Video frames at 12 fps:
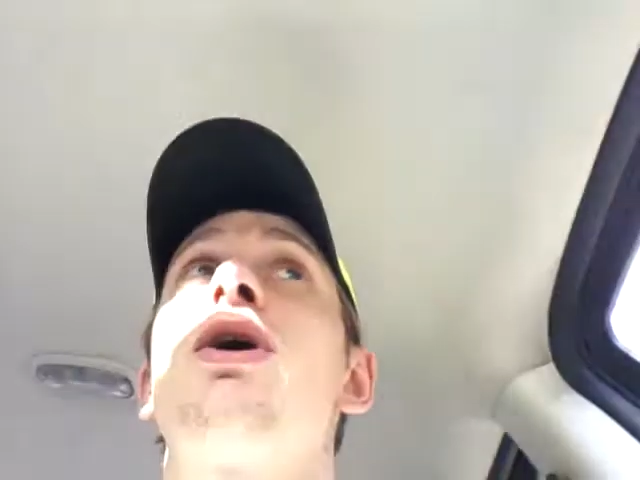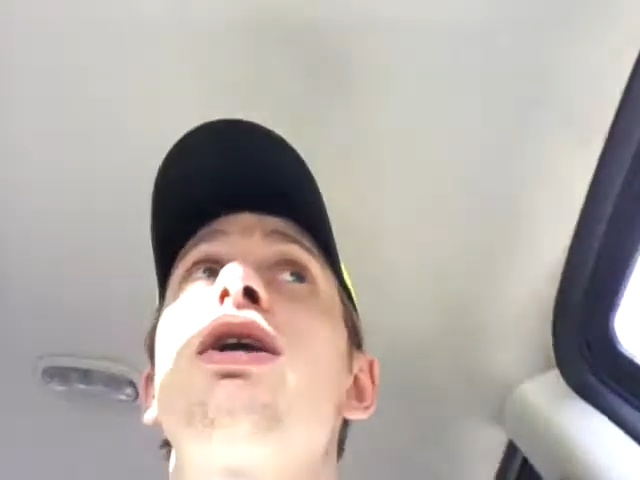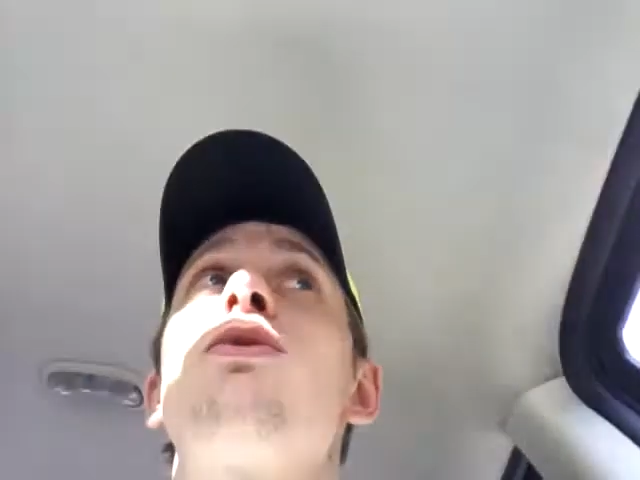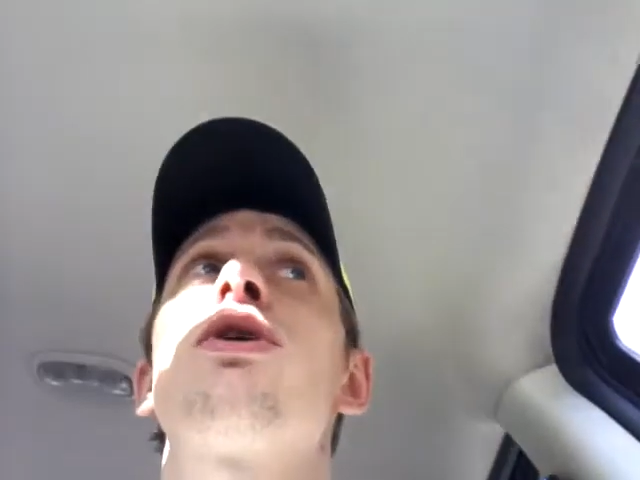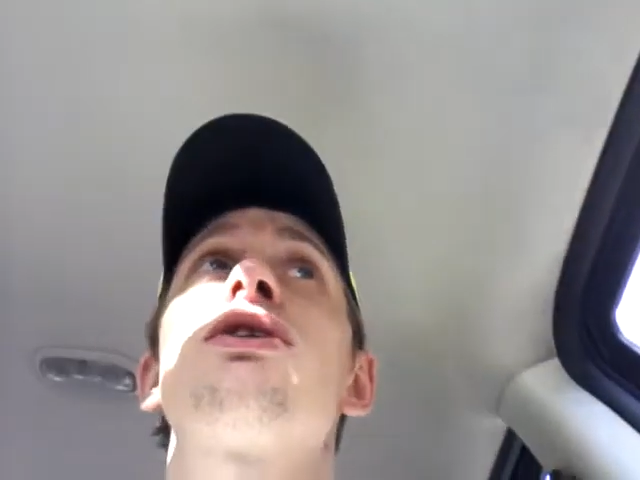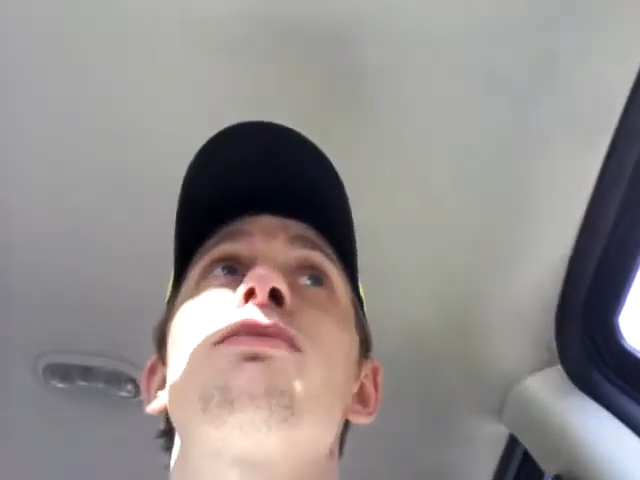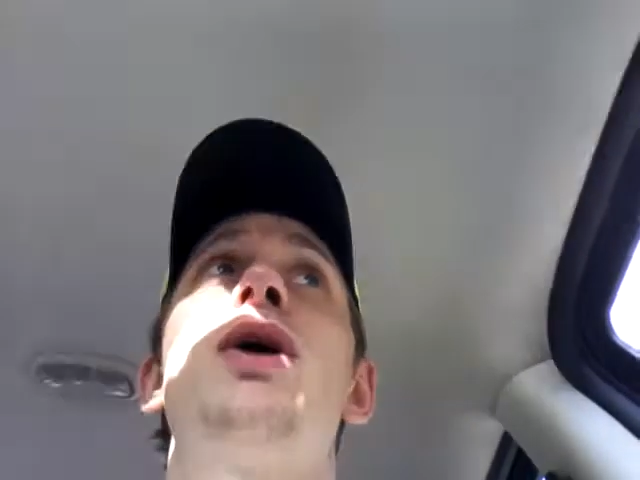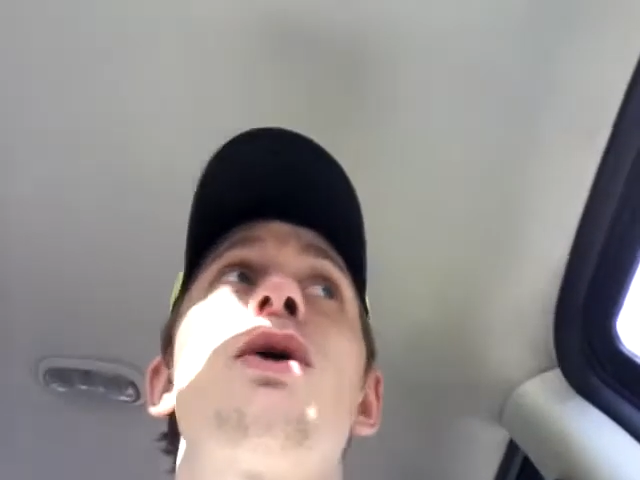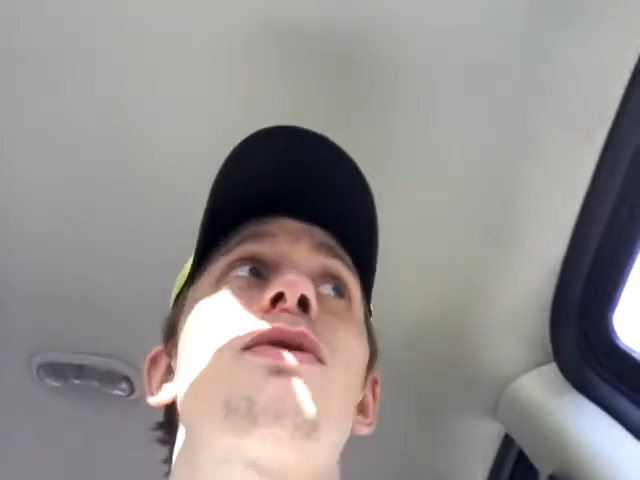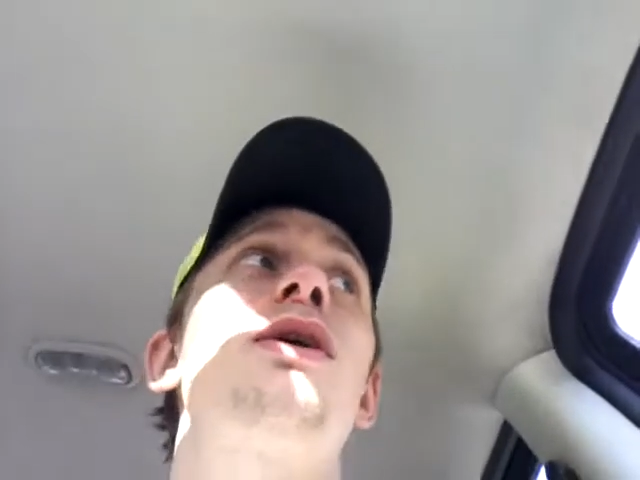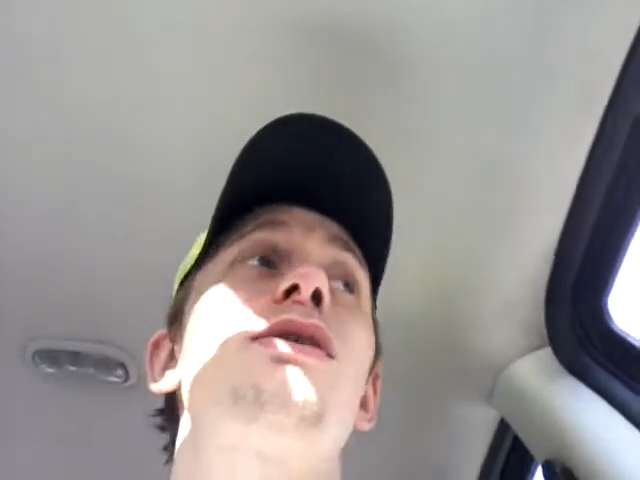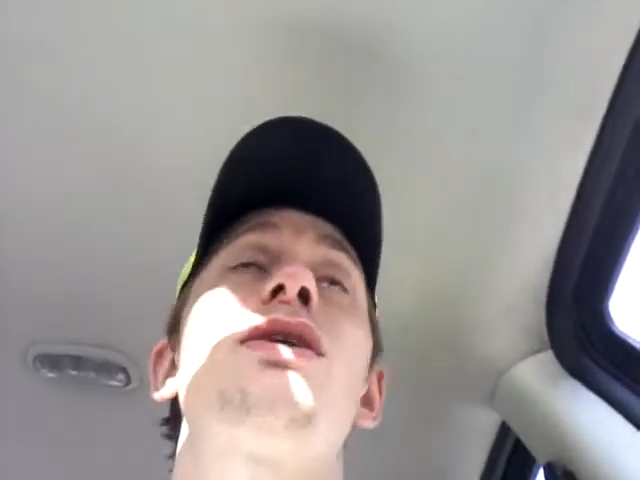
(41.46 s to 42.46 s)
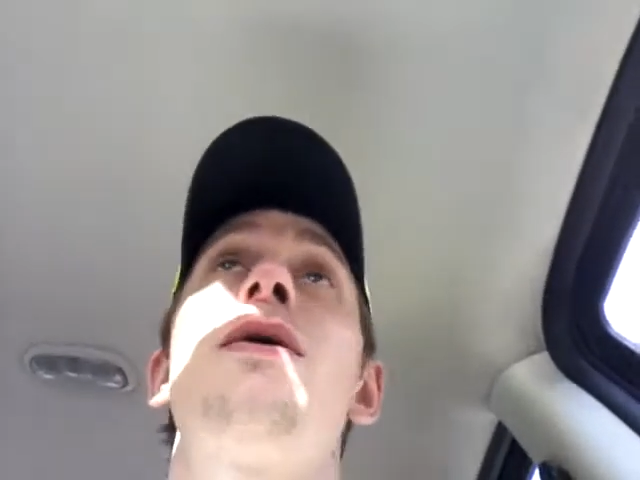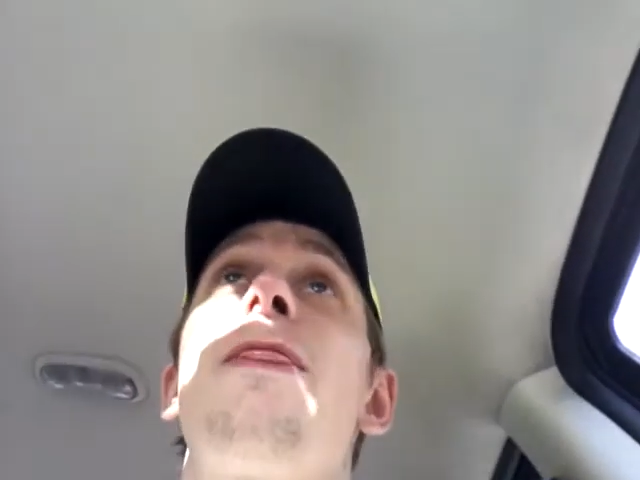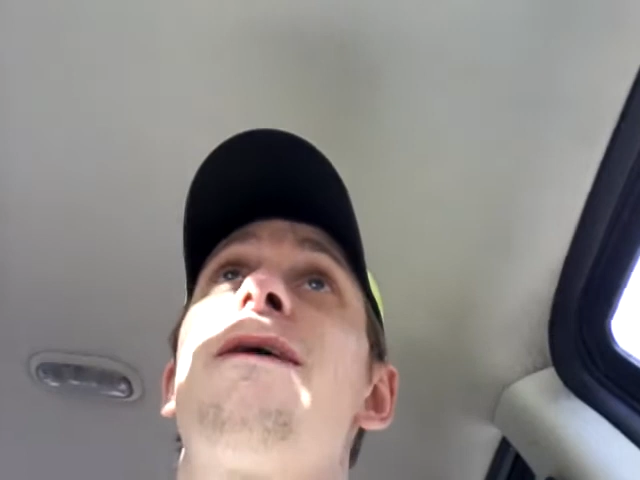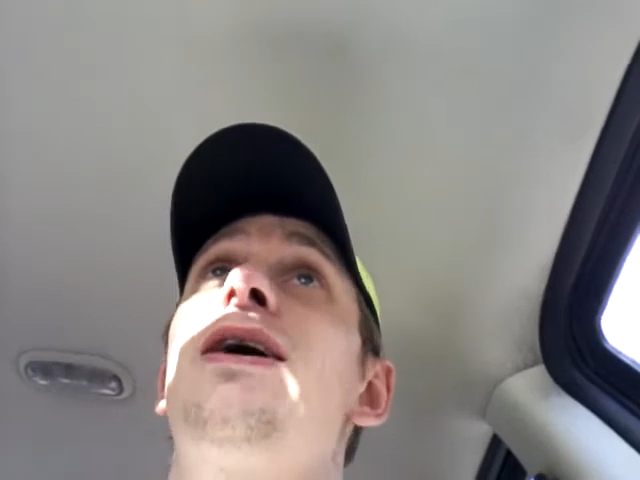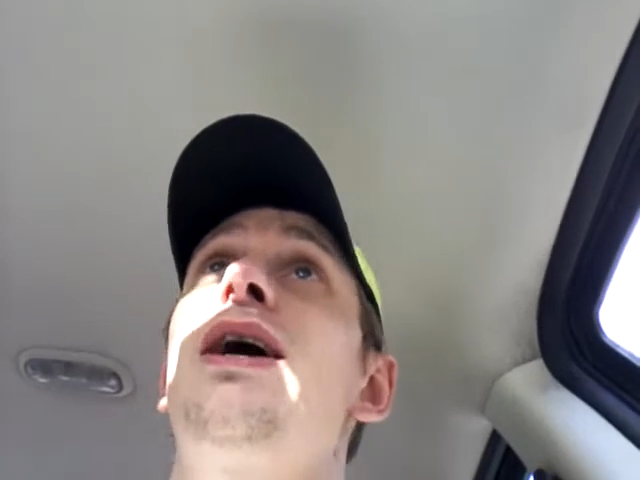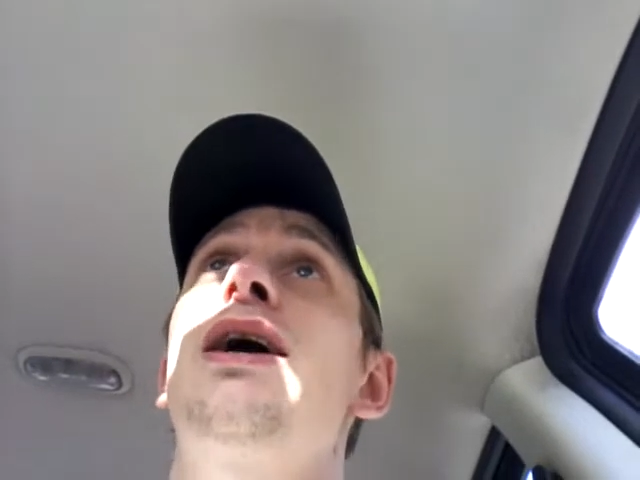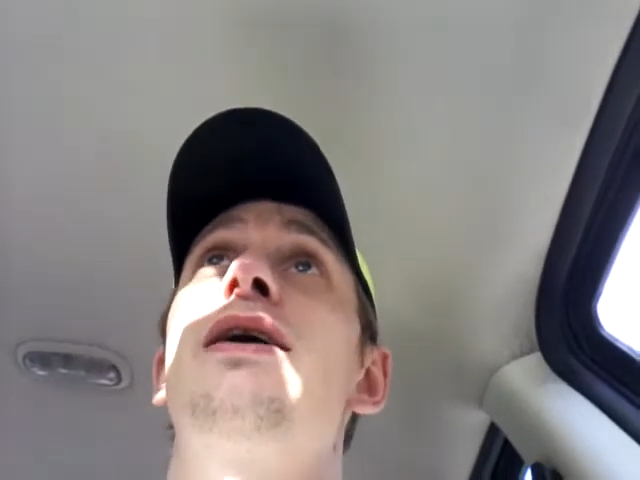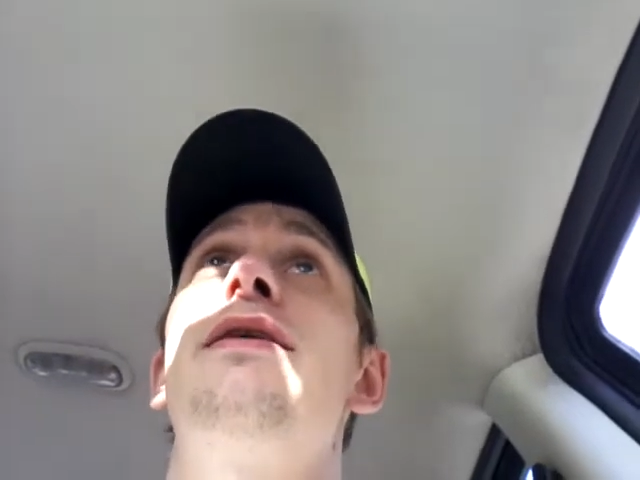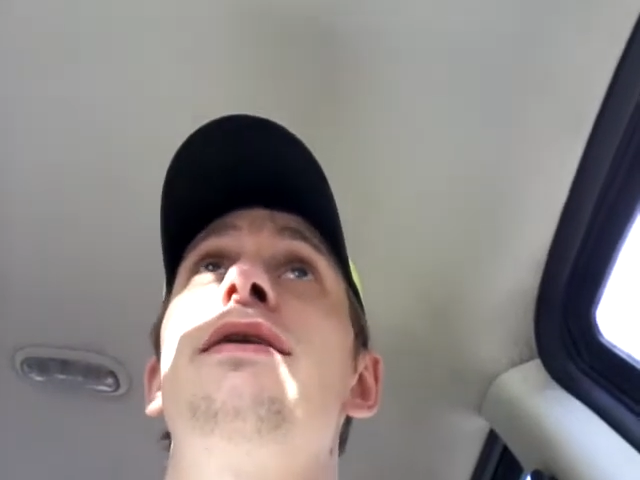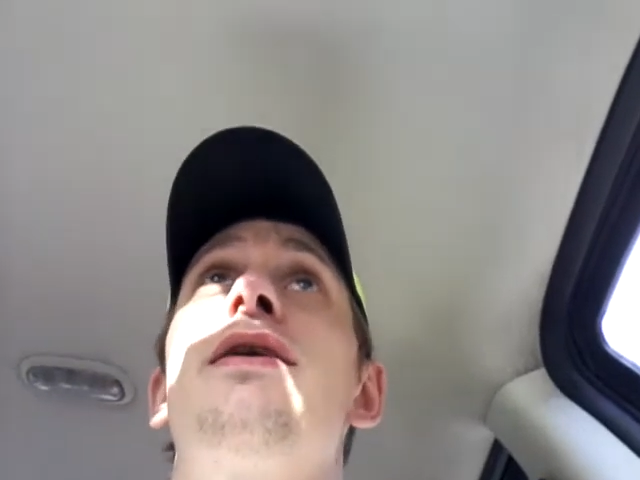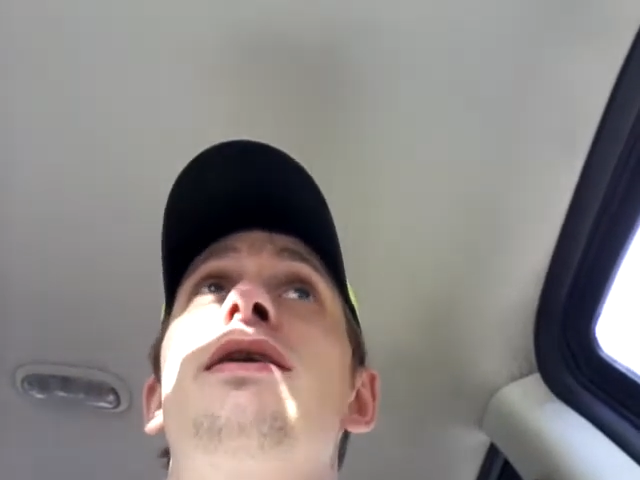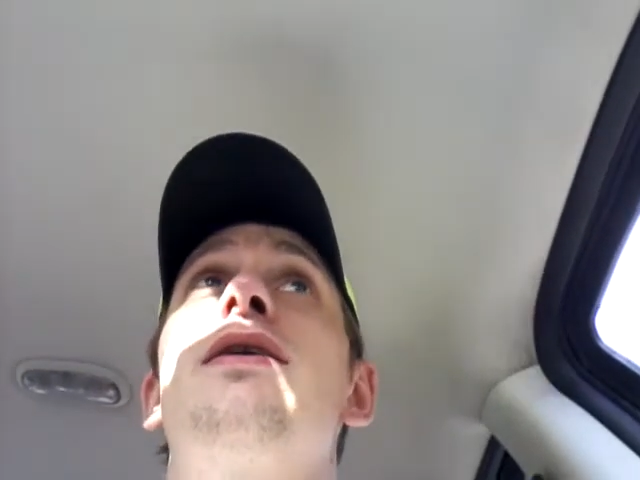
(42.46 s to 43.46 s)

money where his mouth is, and